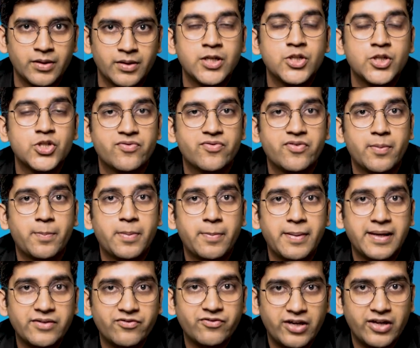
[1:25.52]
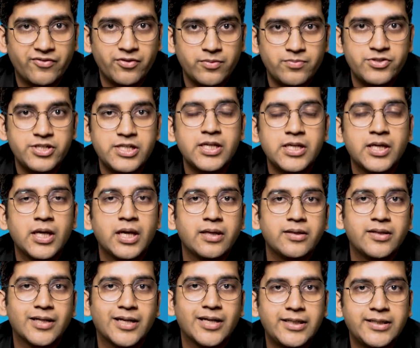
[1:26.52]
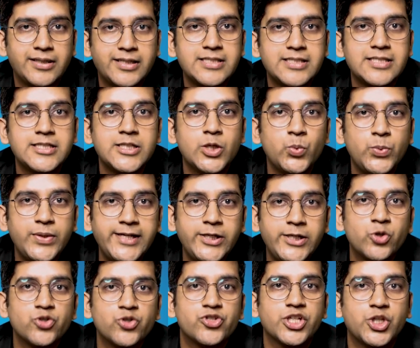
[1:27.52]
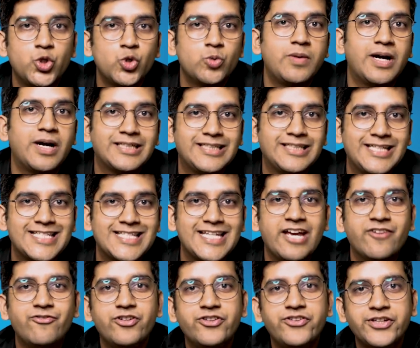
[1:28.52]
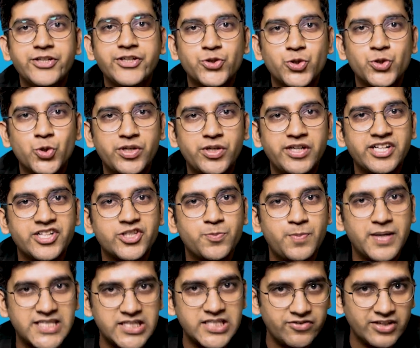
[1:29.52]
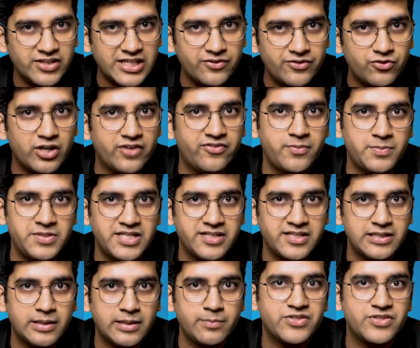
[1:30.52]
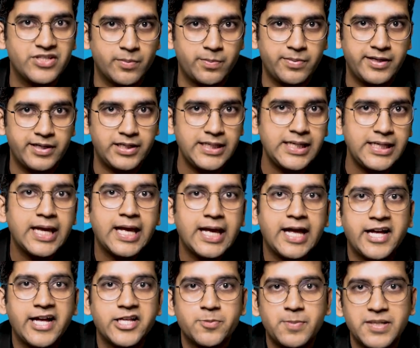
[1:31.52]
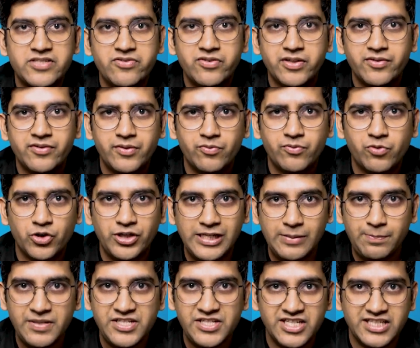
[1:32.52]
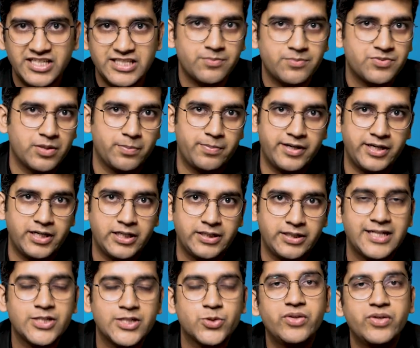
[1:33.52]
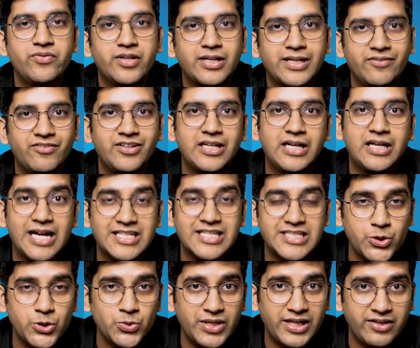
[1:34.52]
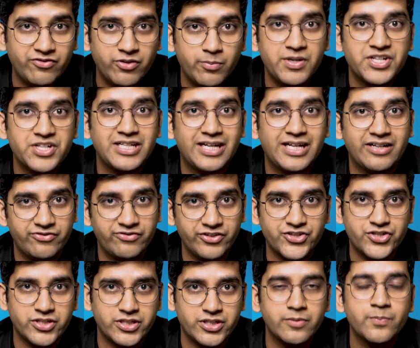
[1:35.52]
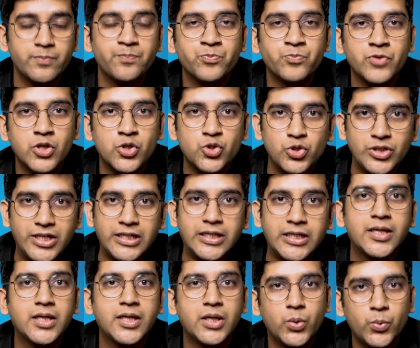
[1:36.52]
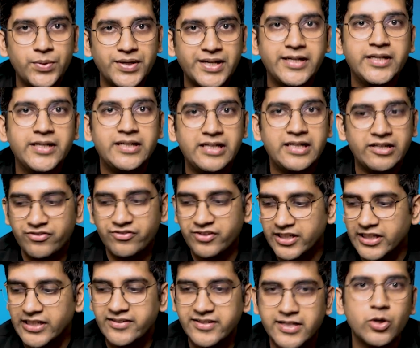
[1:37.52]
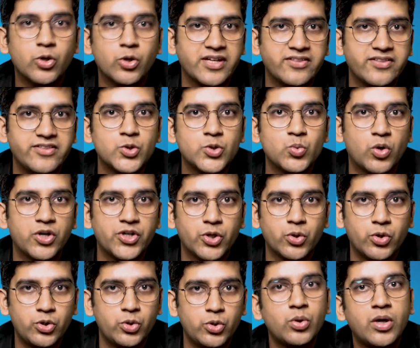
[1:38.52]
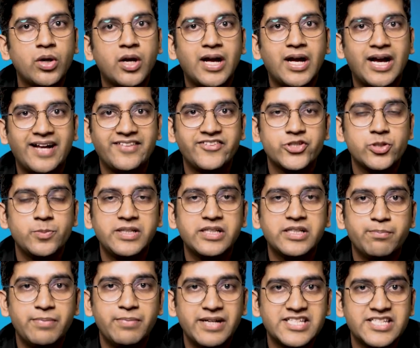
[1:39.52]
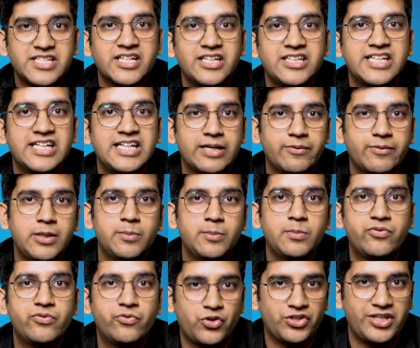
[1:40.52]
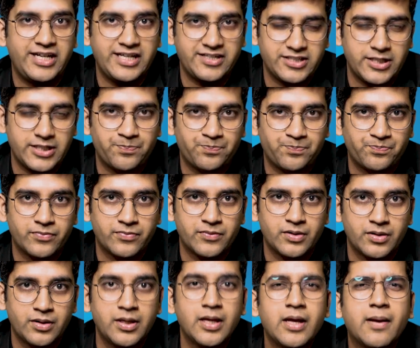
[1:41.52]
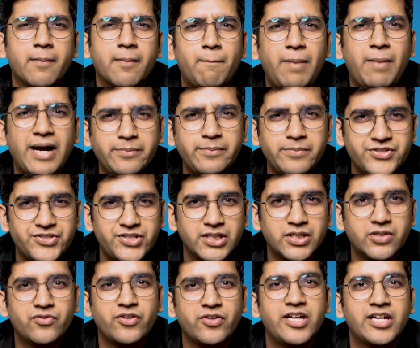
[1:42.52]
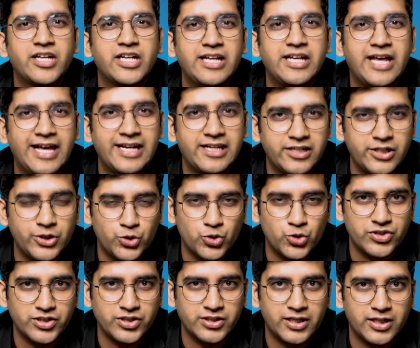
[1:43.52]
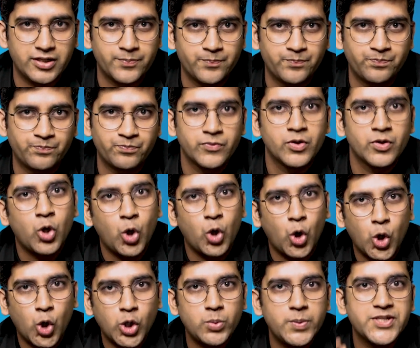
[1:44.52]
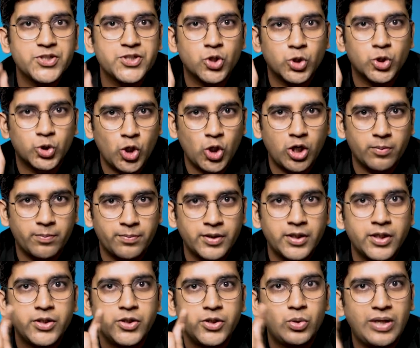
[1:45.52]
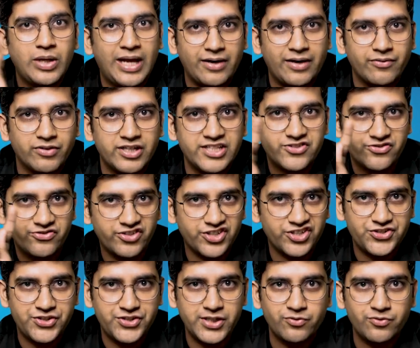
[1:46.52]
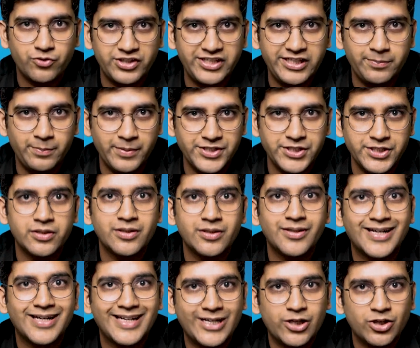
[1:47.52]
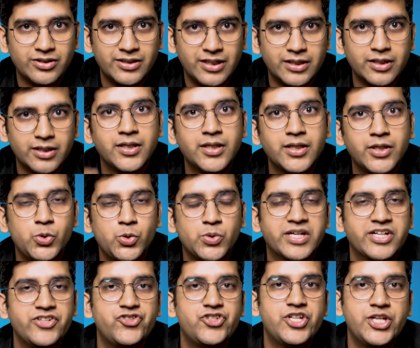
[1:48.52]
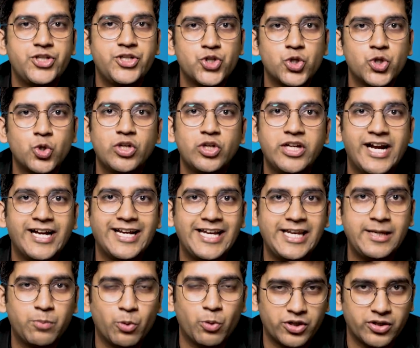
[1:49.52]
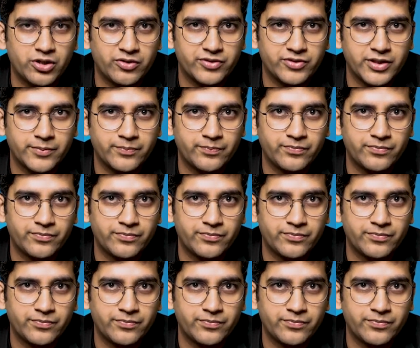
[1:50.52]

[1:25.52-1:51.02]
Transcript: So if you're preparing for FMGE, the contents, the videos, the Q-Bank test, everything is curated specifically for FMGE exam separately and specifically for NEET PG exam separately. That's why we are asking you the information at first itself so that we can definitely say, okay, this is what you're going to do and this will be the best content available for that exam. By mistake, if you've done an error in choosing that, always on the top, you'll have it's first year for NEET PG. Click on that. You can change your goal at any point of time.